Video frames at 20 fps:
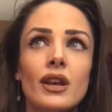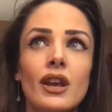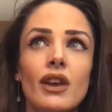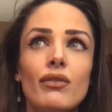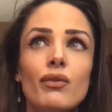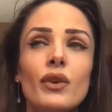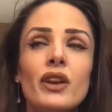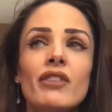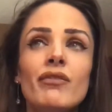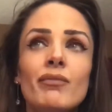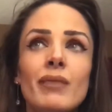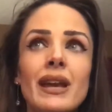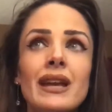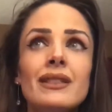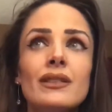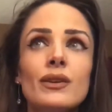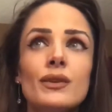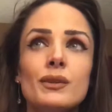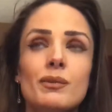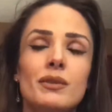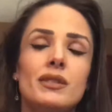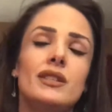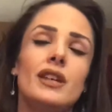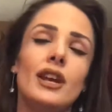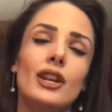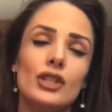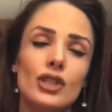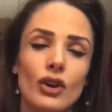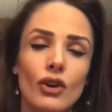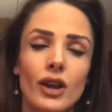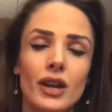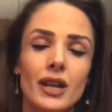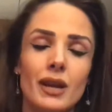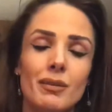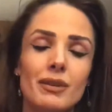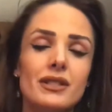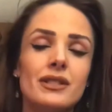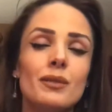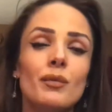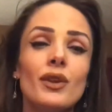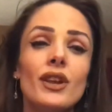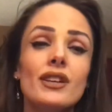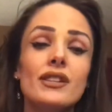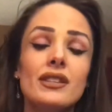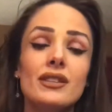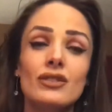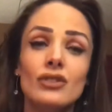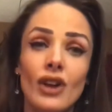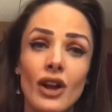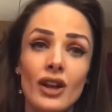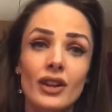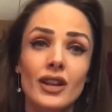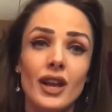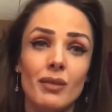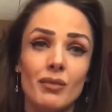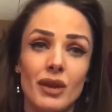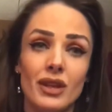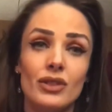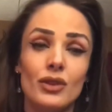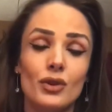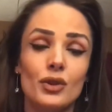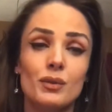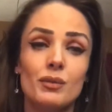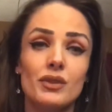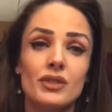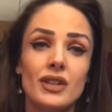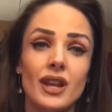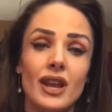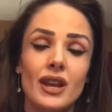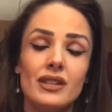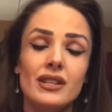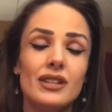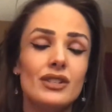mistakes already, but someone else has not yet made those mistakes,